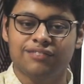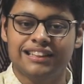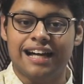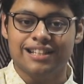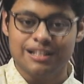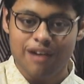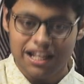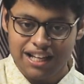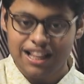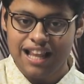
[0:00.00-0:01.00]
have
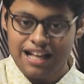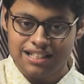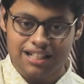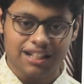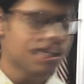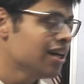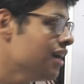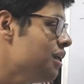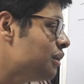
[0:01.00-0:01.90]
started writing a letter,